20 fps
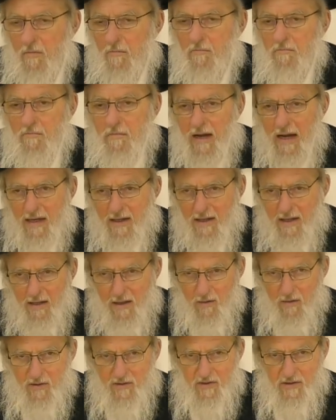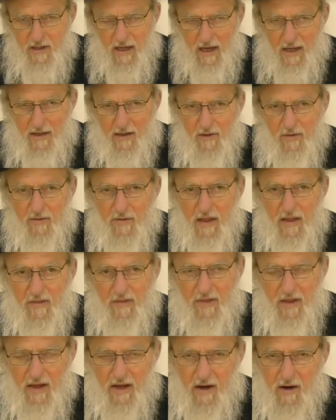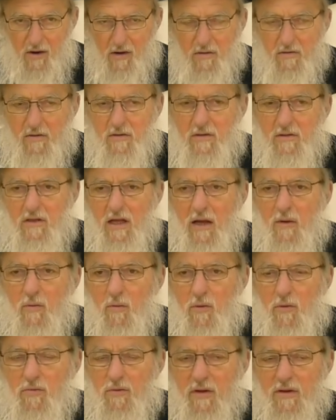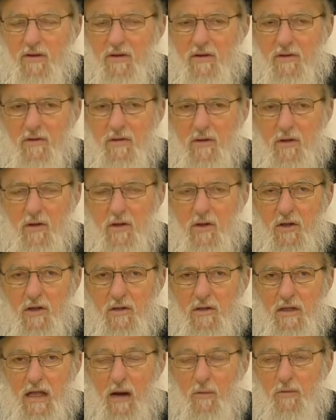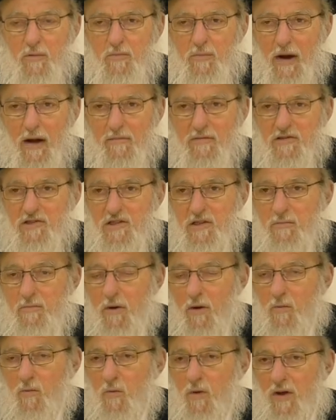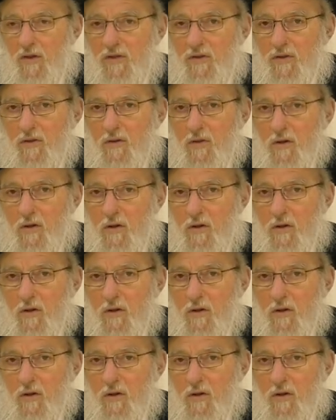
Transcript: Many say that there they were written not with prophecy but with